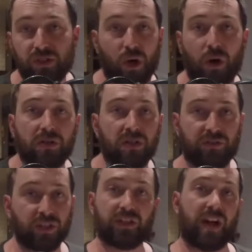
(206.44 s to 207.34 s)
all
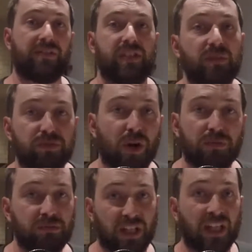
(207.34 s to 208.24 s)
of the gravity
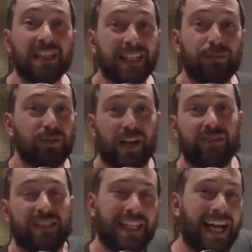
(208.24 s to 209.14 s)
problems. I can keep
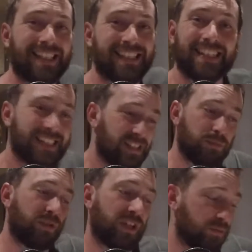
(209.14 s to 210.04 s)
gravity as it is. The
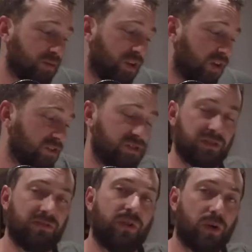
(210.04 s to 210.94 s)
player will
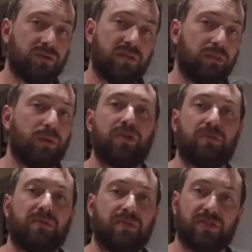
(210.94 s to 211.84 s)
constantly fall to the
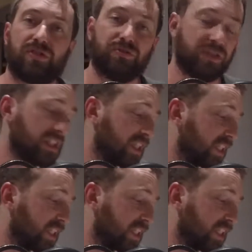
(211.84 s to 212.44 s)
bottom of the screen,